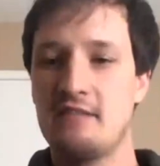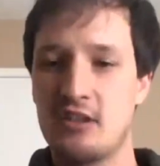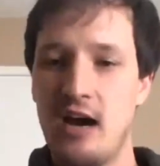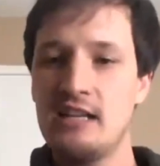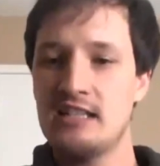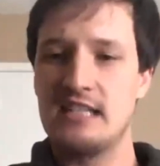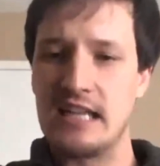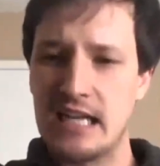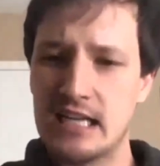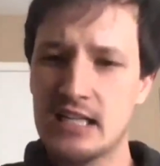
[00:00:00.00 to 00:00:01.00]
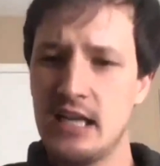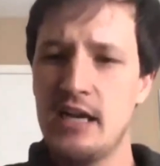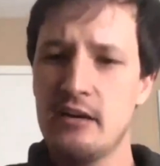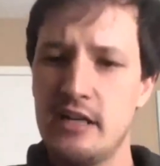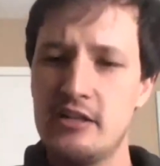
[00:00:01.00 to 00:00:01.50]
So I just
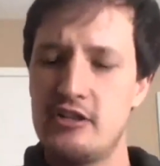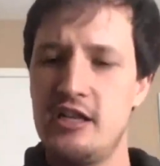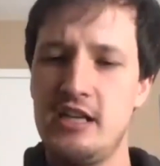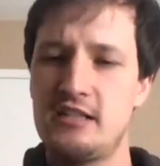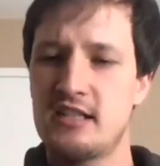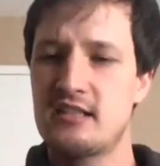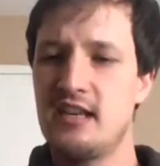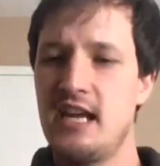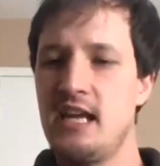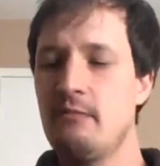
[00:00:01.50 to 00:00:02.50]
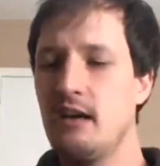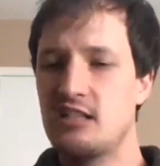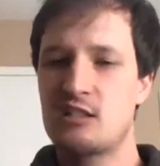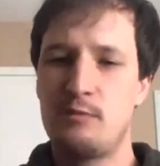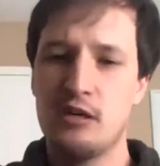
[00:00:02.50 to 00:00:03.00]
declare in Jesus' name a
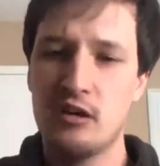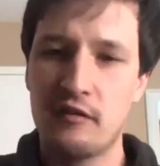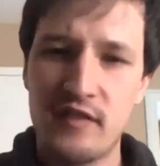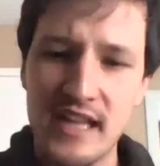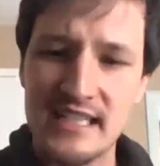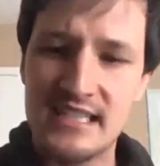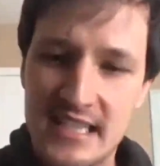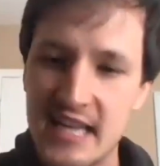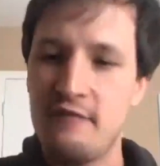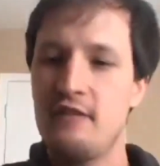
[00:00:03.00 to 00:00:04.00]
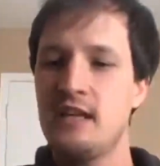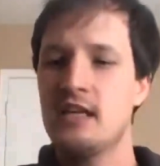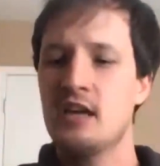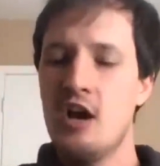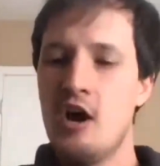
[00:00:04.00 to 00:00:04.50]
spirit of
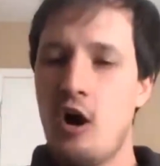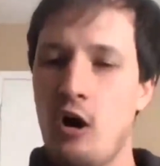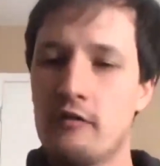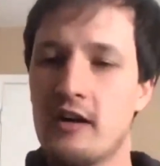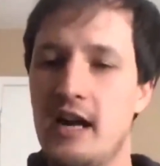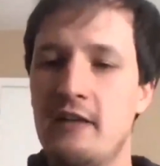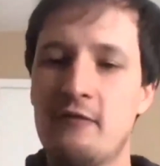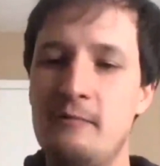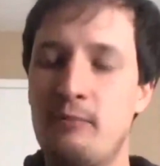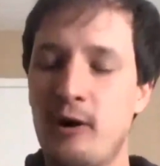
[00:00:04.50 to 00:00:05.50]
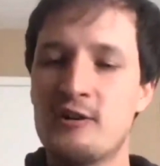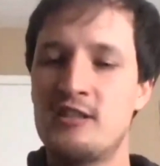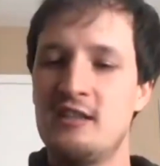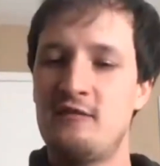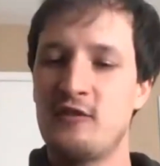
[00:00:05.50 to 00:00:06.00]
thanksgiving yes. over every
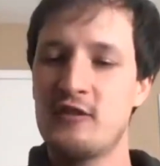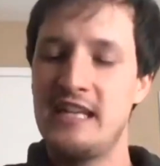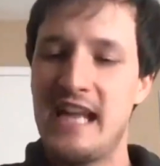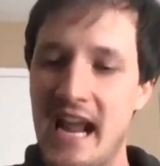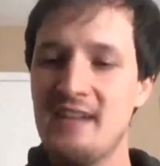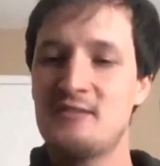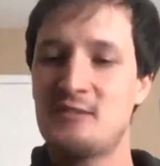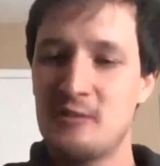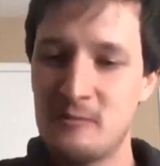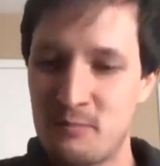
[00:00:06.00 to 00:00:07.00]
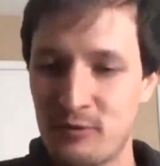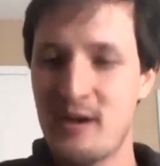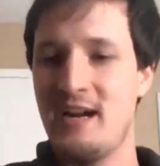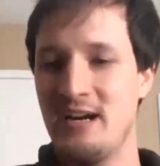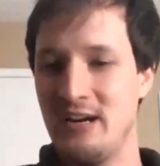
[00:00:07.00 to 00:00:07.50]
person for the answered
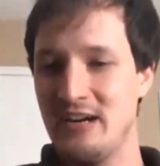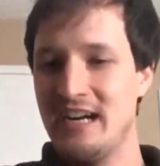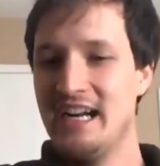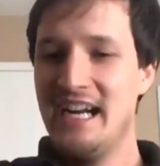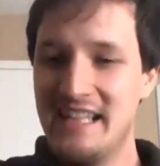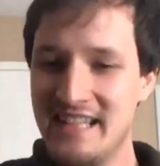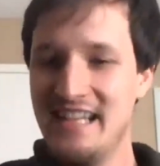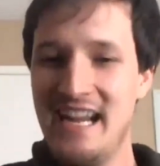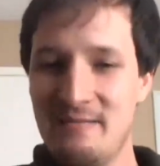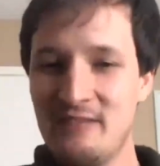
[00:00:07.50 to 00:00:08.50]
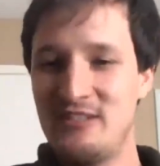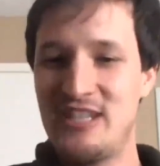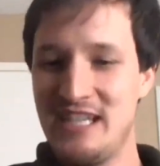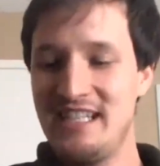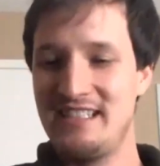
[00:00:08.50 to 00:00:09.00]
prayer in the name of
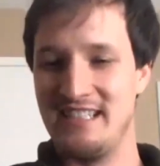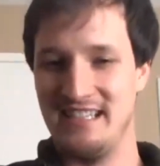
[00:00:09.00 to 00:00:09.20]
Jesus.